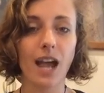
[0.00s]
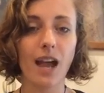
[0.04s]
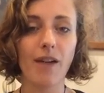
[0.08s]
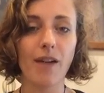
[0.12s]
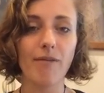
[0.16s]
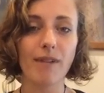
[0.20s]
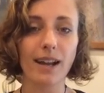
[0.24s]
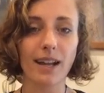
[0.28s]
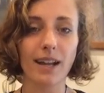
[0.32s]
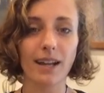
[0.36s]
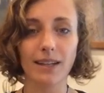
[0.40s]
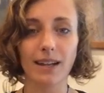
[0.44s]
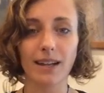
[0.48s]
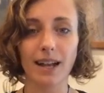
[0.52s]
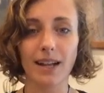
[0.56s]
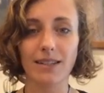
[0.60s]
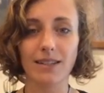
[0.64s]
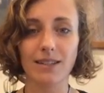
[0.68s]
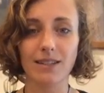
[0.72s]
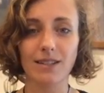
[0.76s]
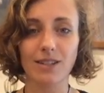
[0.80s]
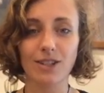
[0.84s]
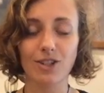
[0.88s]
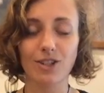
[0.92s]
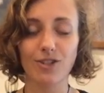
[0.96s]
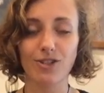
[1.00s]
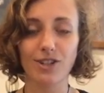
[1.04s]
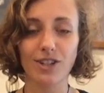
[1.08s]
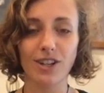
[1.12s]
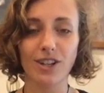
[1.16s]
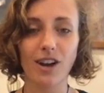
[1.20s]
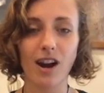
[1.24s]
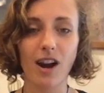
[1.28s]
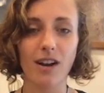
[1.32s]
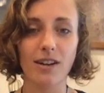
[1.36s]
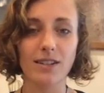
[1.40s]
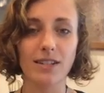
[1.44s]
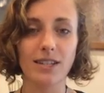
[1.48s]
I recognize the security
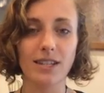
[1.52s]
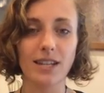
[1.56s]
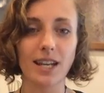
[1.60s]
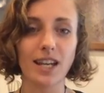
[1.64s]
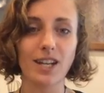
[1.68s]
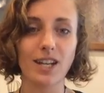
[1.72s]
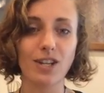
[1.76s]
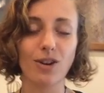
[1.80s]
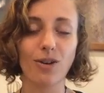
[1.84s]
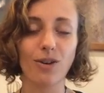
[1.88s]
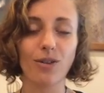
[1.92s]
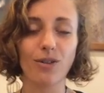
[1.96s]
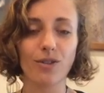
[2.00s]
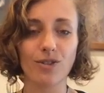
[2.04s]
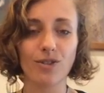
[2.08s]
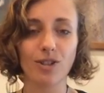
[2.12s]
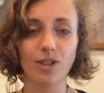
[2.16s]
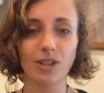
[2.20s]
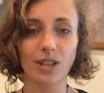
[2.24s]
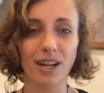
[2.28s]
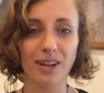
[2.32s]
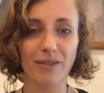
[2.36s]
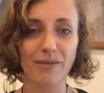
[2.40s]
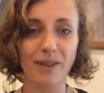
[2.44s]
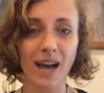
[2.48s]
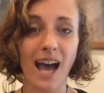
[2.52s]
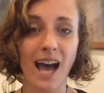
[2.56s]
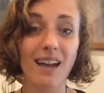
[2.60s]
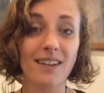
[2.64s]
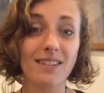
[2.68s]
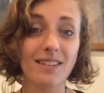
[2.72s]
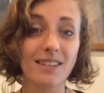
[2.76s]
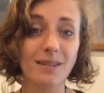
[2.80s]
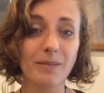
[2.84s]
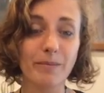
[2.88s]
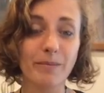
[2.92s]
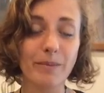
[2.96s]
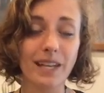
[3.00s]
guards, and I know there's a lot of eyes
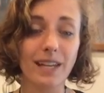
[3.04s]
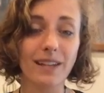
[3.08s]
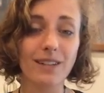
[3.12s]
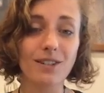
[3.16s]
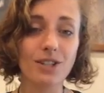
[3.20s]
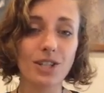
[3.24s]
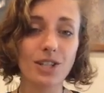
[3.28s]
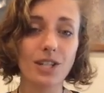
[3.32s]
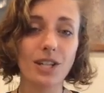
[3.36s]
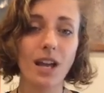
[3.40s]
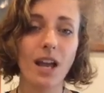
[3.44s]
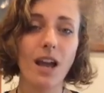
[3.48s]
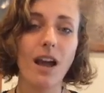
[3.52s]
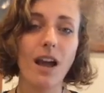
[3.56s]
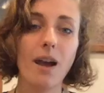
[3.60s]
on the beach.